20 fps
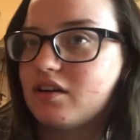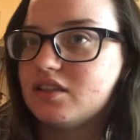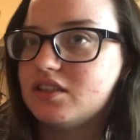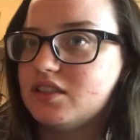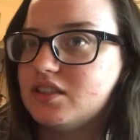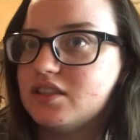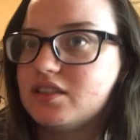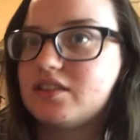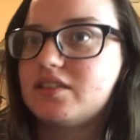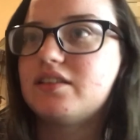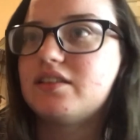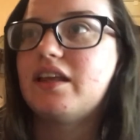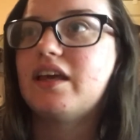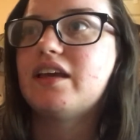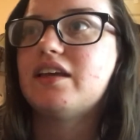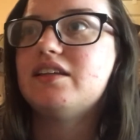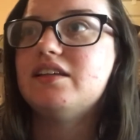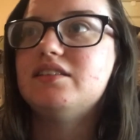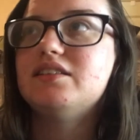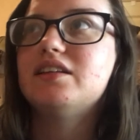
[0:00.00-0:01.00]
to just like
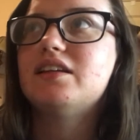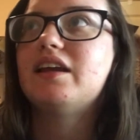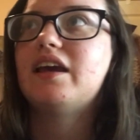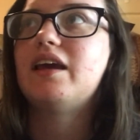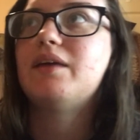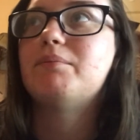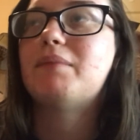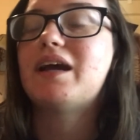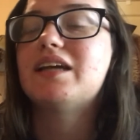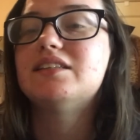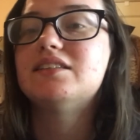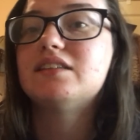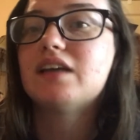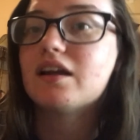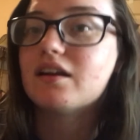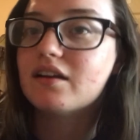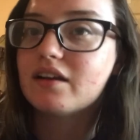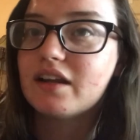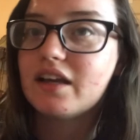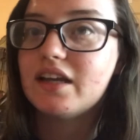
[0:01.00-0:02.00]
designate my
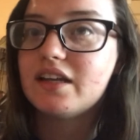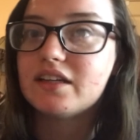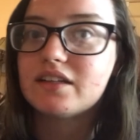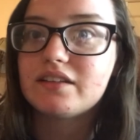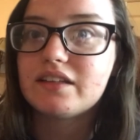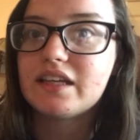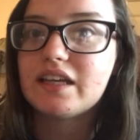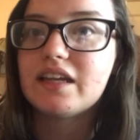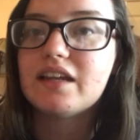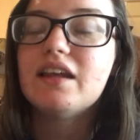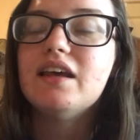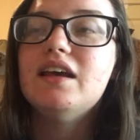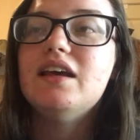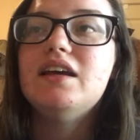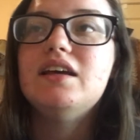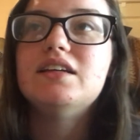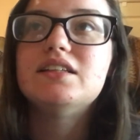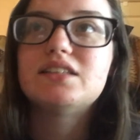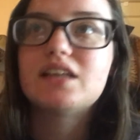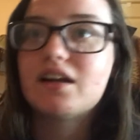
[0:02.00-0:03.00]
Saturday to clean.
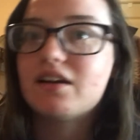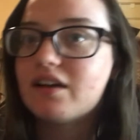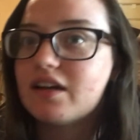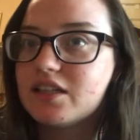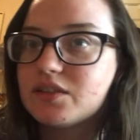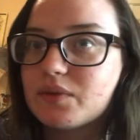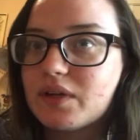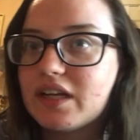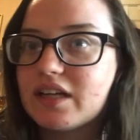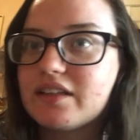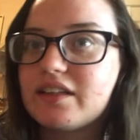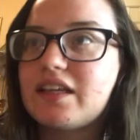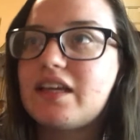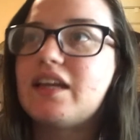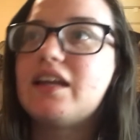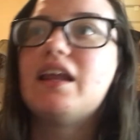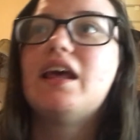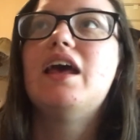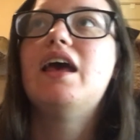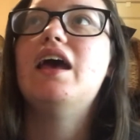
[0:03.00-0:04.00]
Saturday's when I
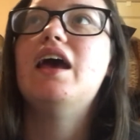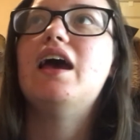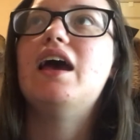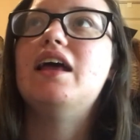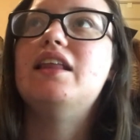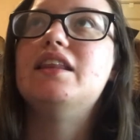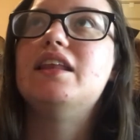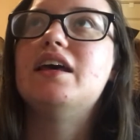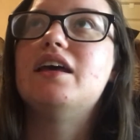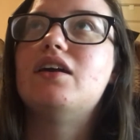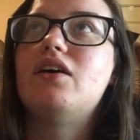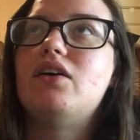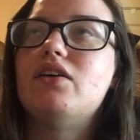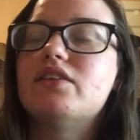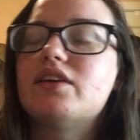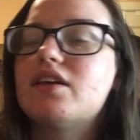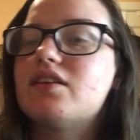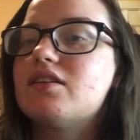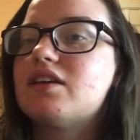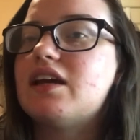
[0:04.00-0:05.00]
clean, and then all the
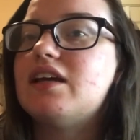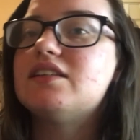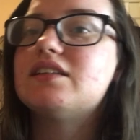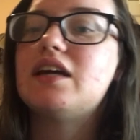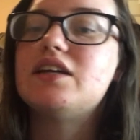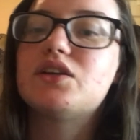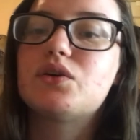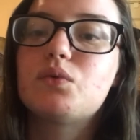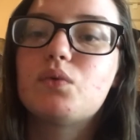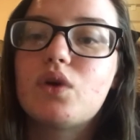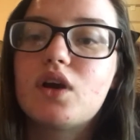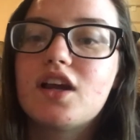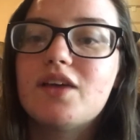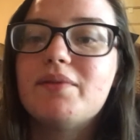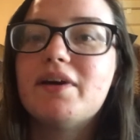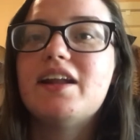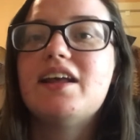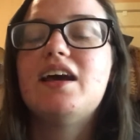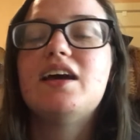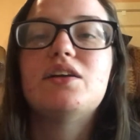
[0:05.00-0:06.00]
other days I don't worry
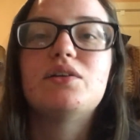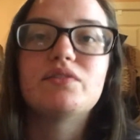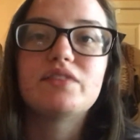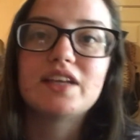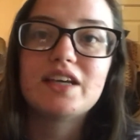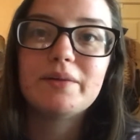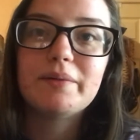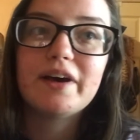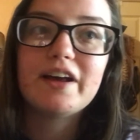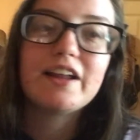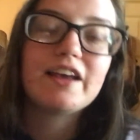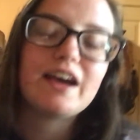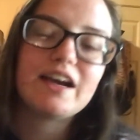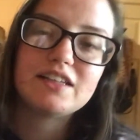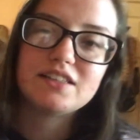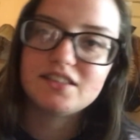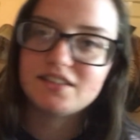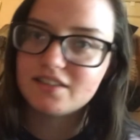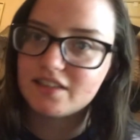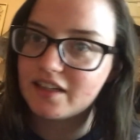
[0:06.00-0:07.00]
about it, I don't think about it, I
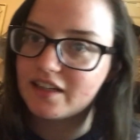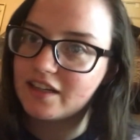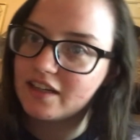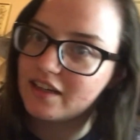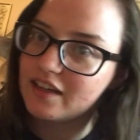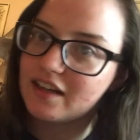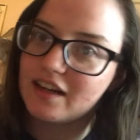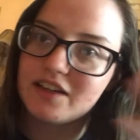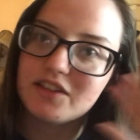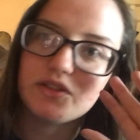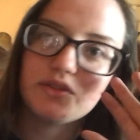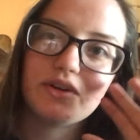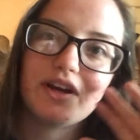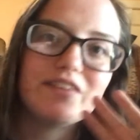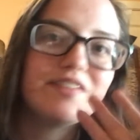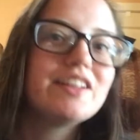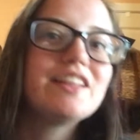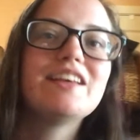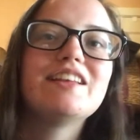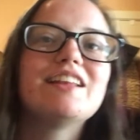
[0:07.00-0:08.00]
study and I do
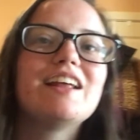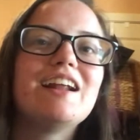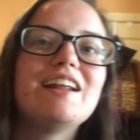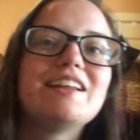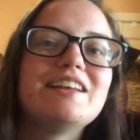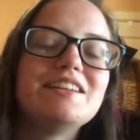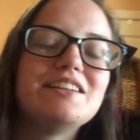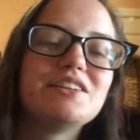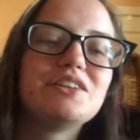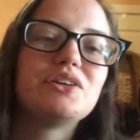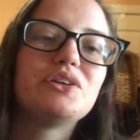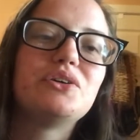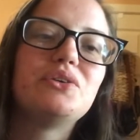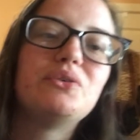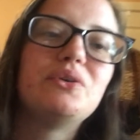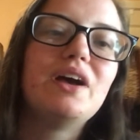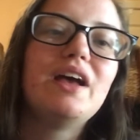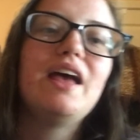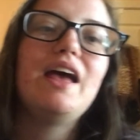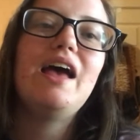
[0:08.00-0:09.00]
everything that I need to do,
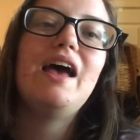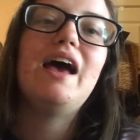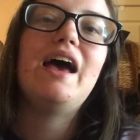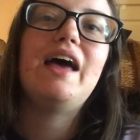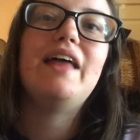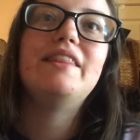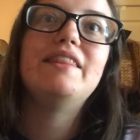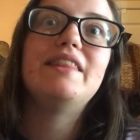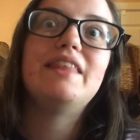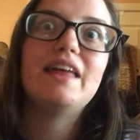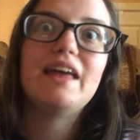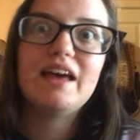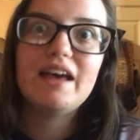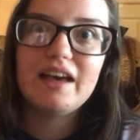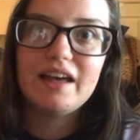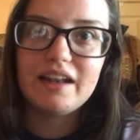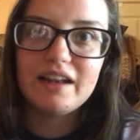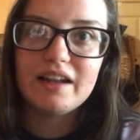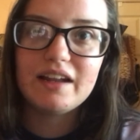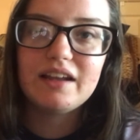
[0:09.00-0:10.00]
and
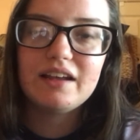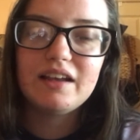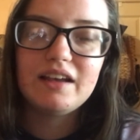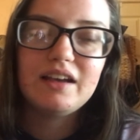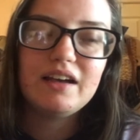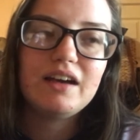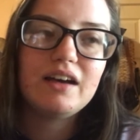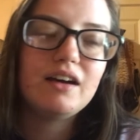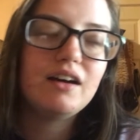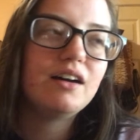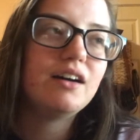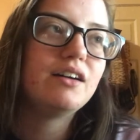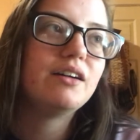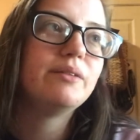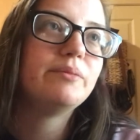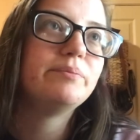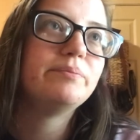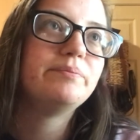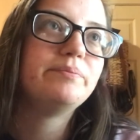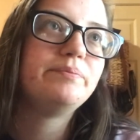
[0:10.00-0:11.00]
then
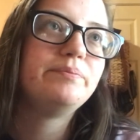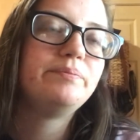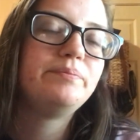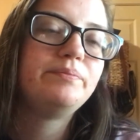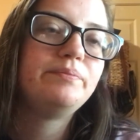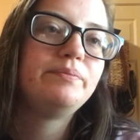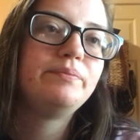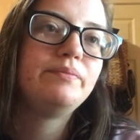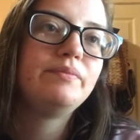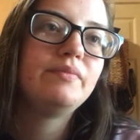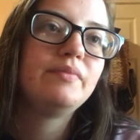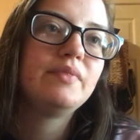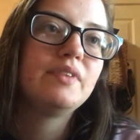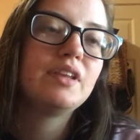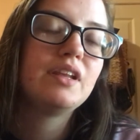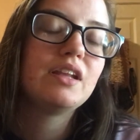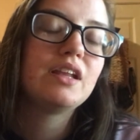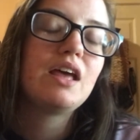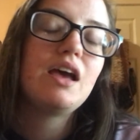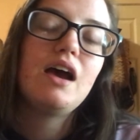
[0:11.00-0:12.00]

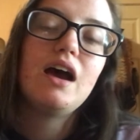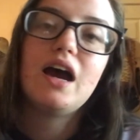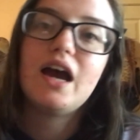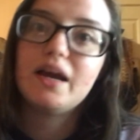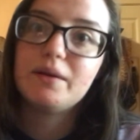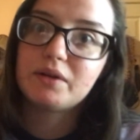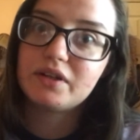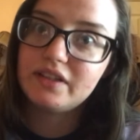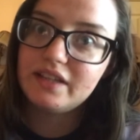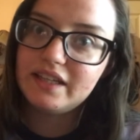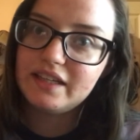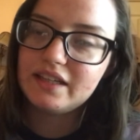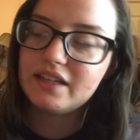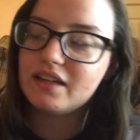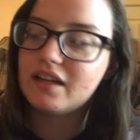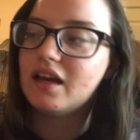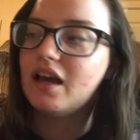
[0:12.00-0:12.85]
I clean.